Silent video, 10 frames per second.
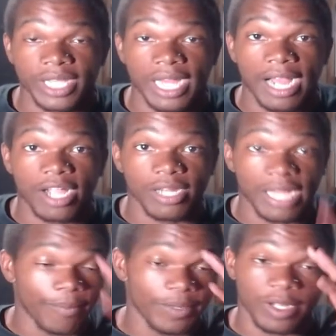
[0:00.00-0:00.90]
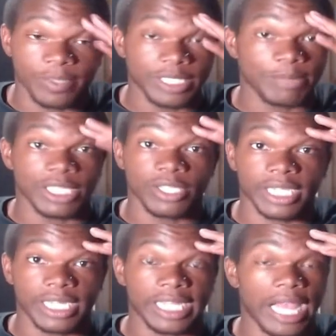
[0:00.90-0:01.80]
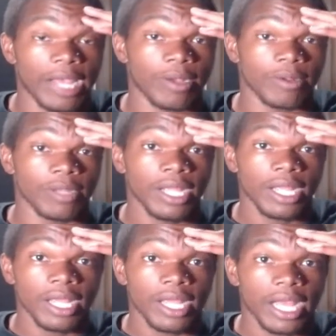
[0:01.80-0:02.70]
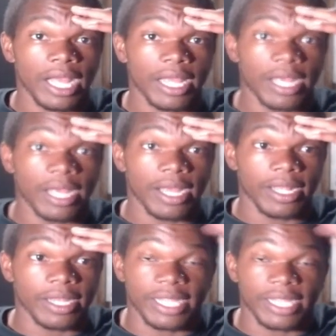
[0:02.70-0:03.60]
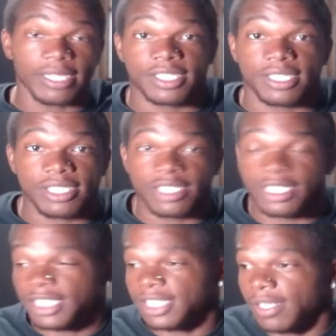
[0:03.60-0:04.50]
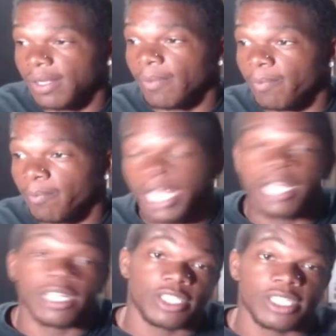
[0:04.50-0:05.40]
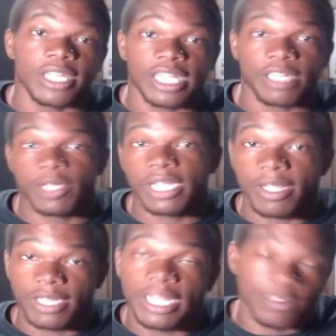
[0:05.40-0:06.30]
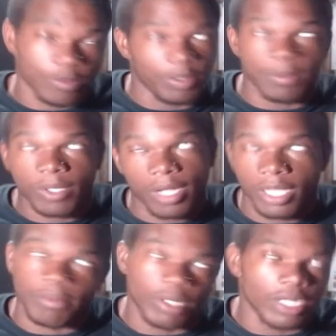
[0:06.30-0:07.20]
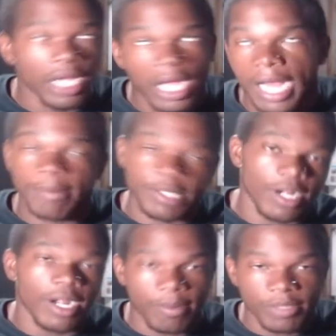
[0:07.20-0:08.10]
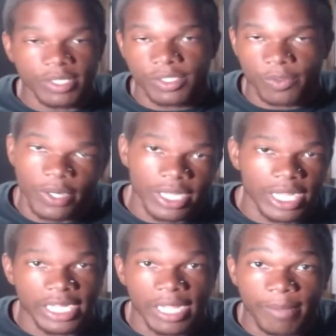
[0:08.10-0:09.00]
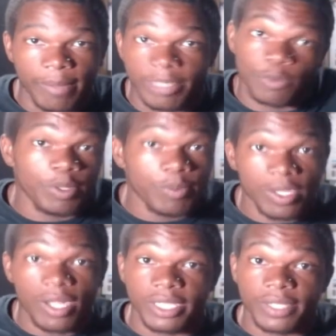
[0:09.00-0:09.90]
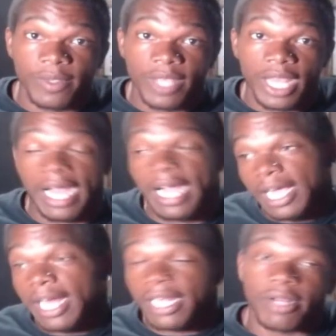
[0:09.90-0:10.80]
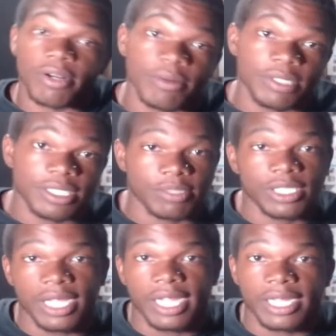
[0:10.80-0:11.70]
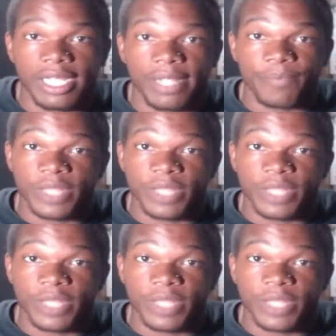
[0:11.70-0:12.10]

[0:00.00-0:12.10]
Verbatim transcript: I could I would always be looking down like just just some beta shit. That's what they that's what people call it, bro. I'm sorry I'm using the word like that, but that's what people call it. I kind of agree with some shit like that.